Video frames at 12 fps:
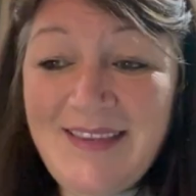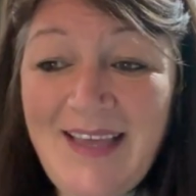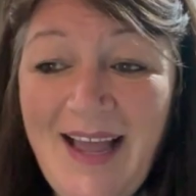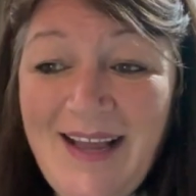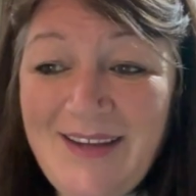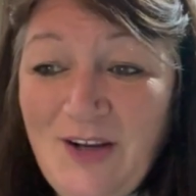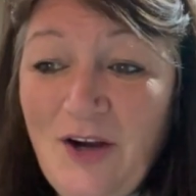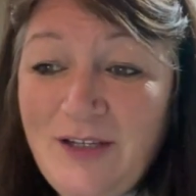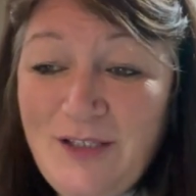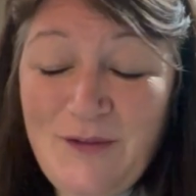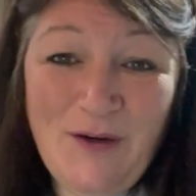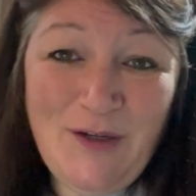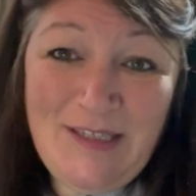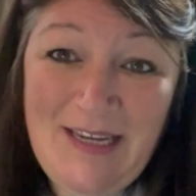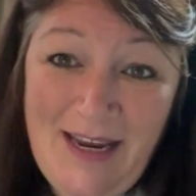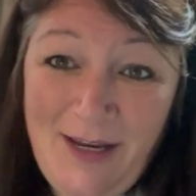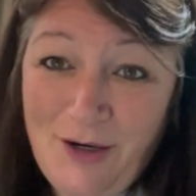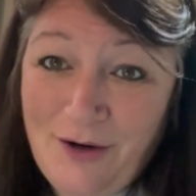That cost
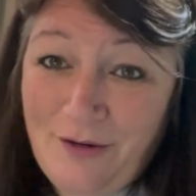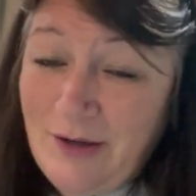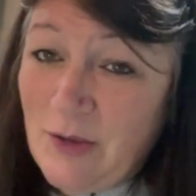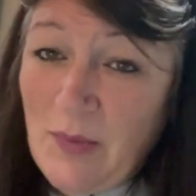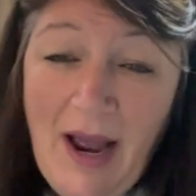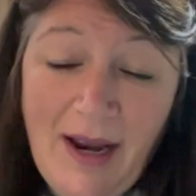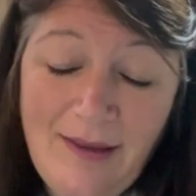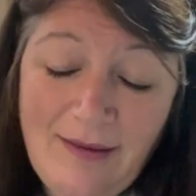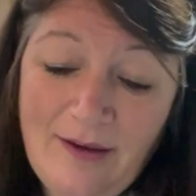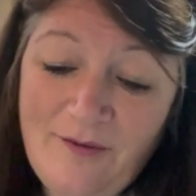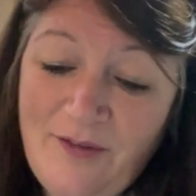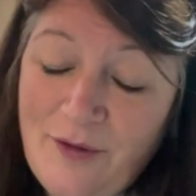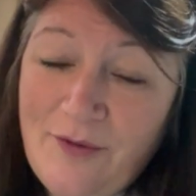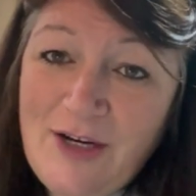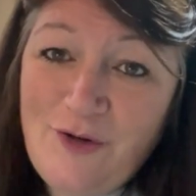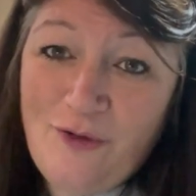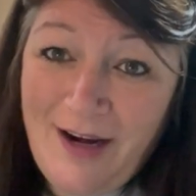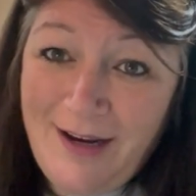€48, but I think for 5
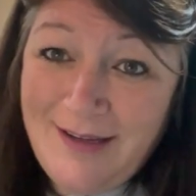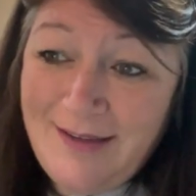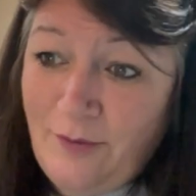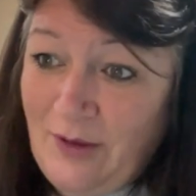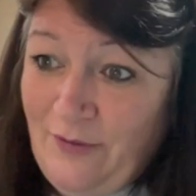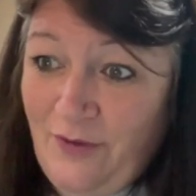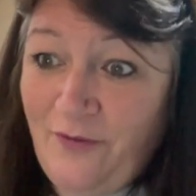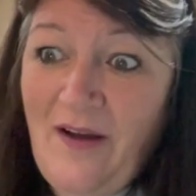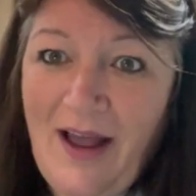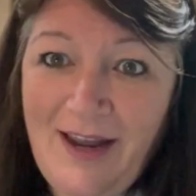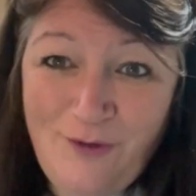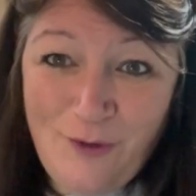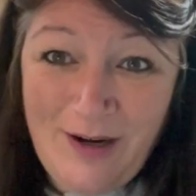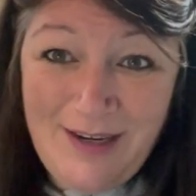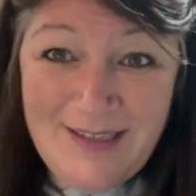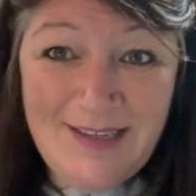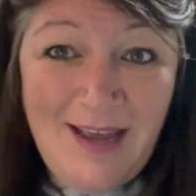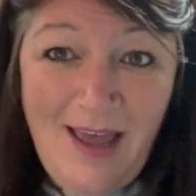
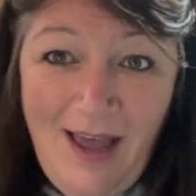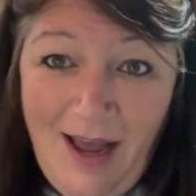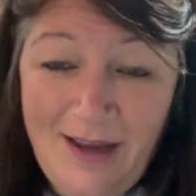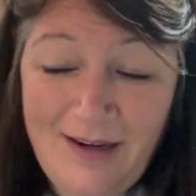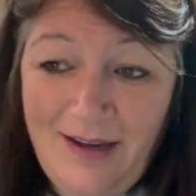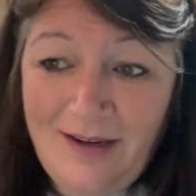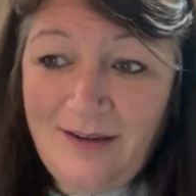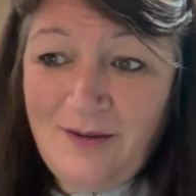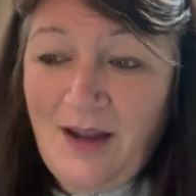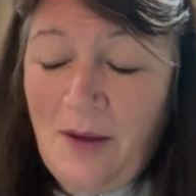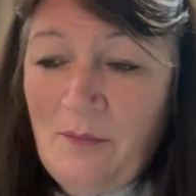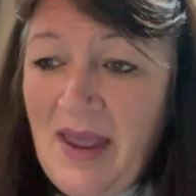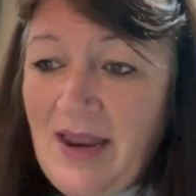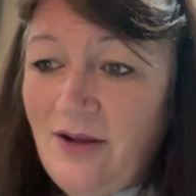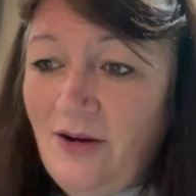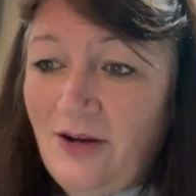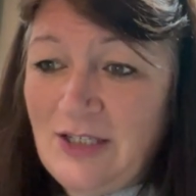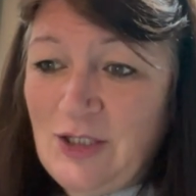drinks and a main
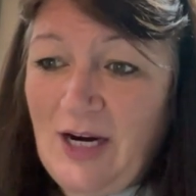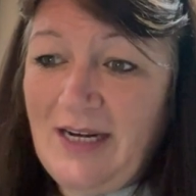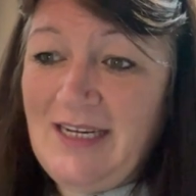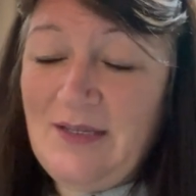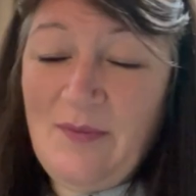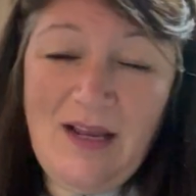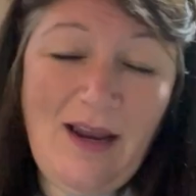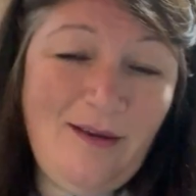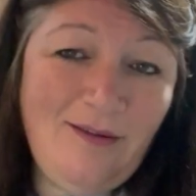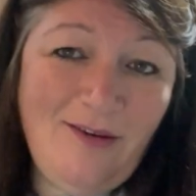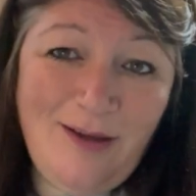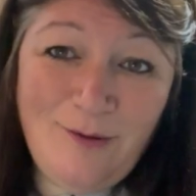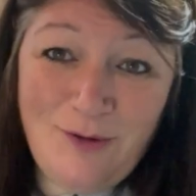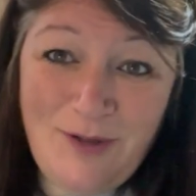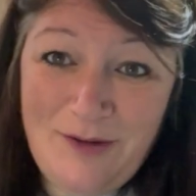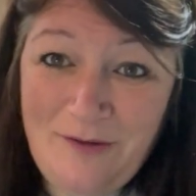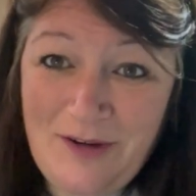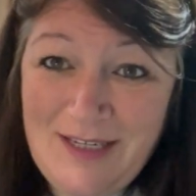course Chinese meal, I thought that was
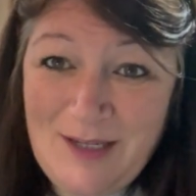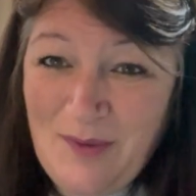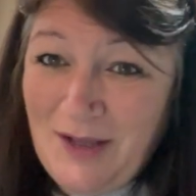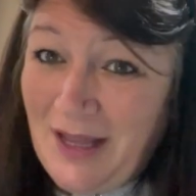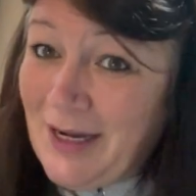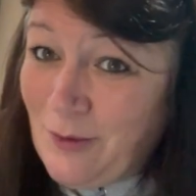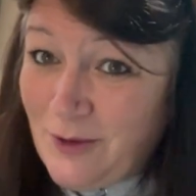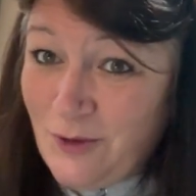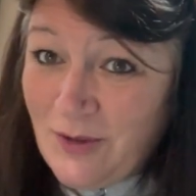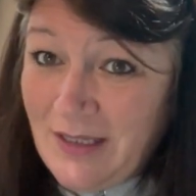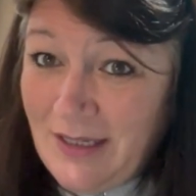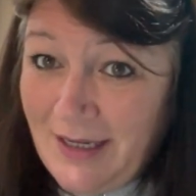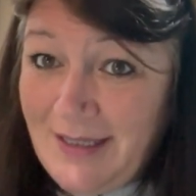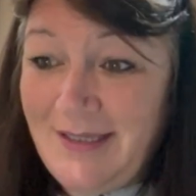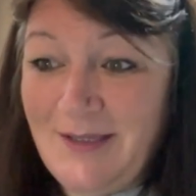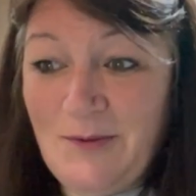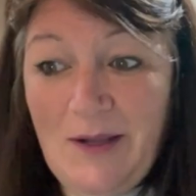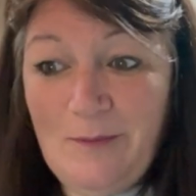really reasonable, and it was really nice
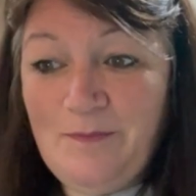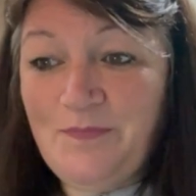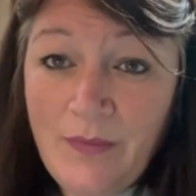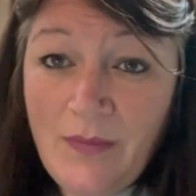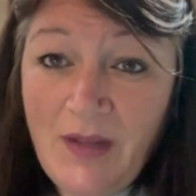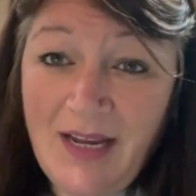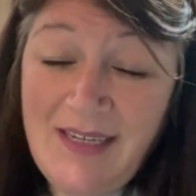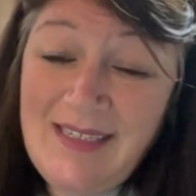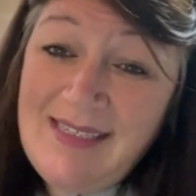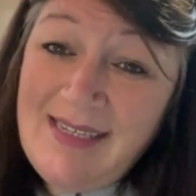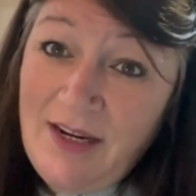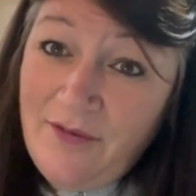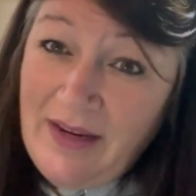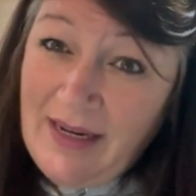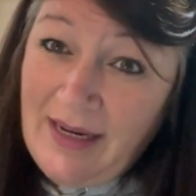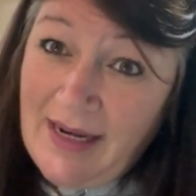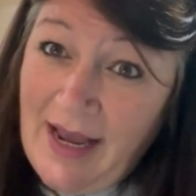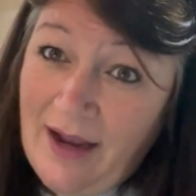as well. And instead of
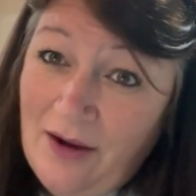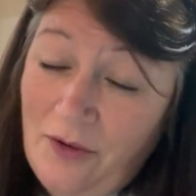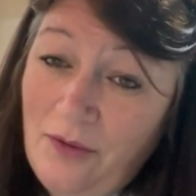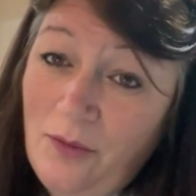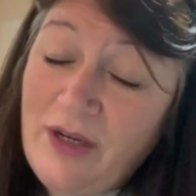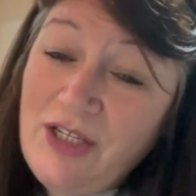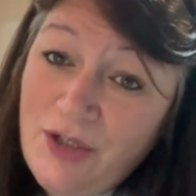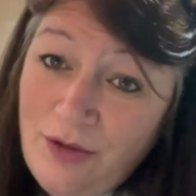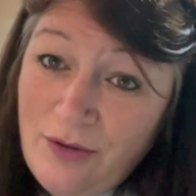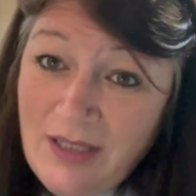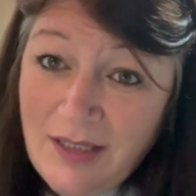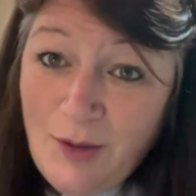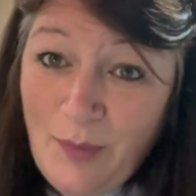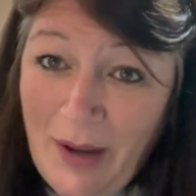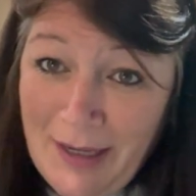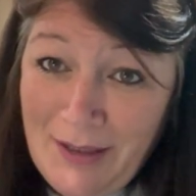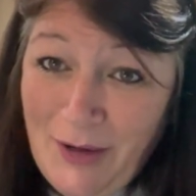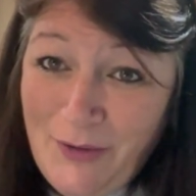eating out, we do still
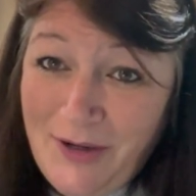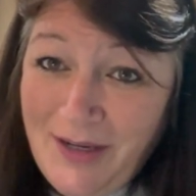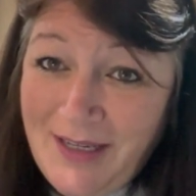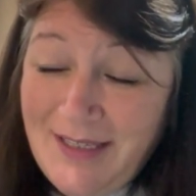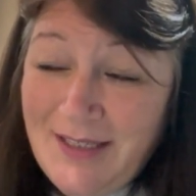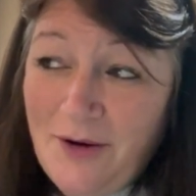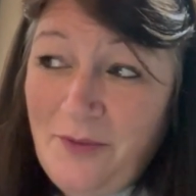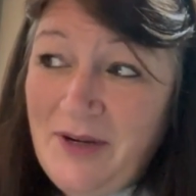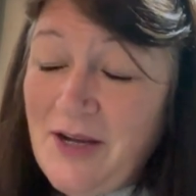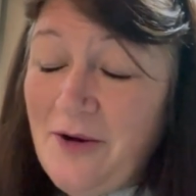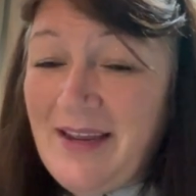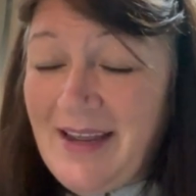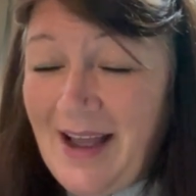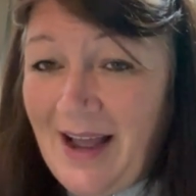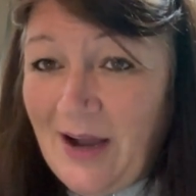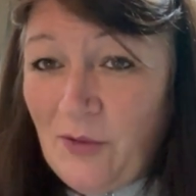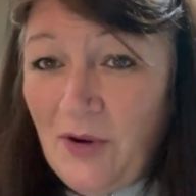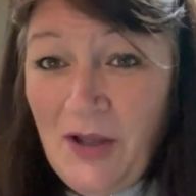buy locally, so we don't eat
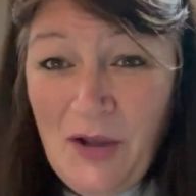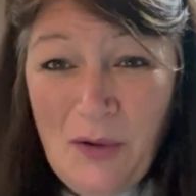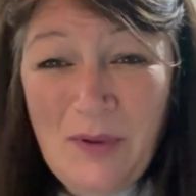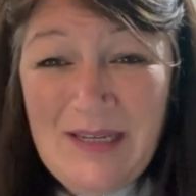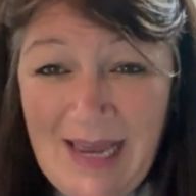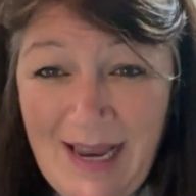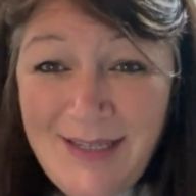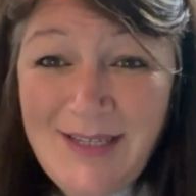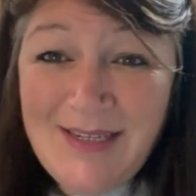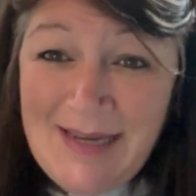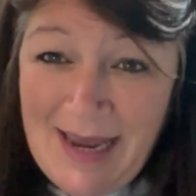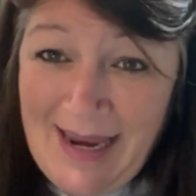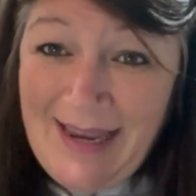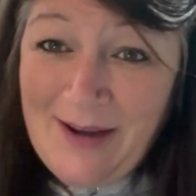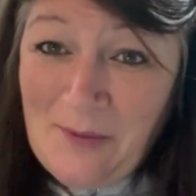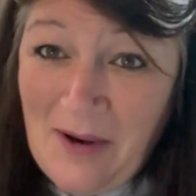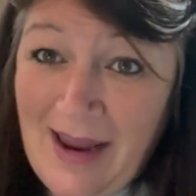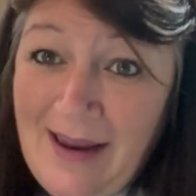out, we tend to take
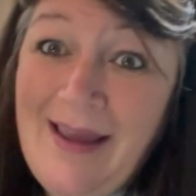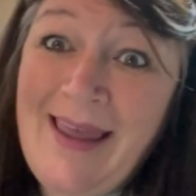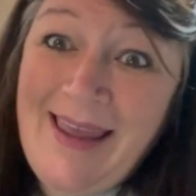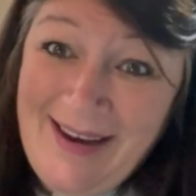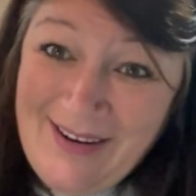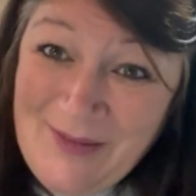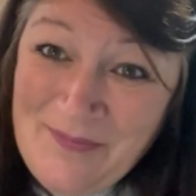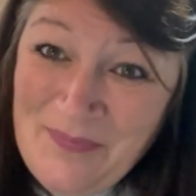away in.